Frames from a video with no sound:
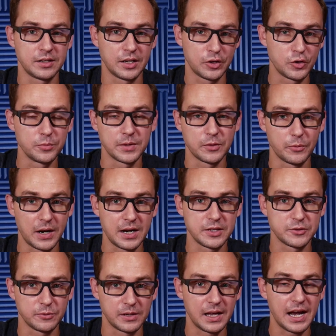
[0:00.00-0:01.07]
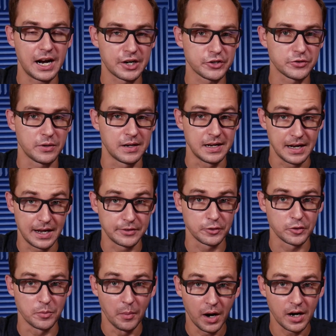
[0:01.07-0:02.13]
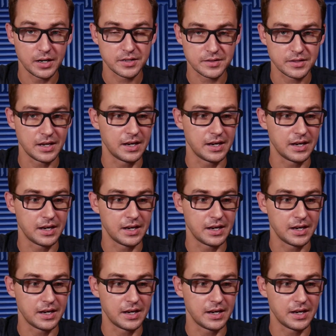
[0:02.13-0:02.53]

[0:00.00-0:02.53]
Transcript: the human race will actually land on Mars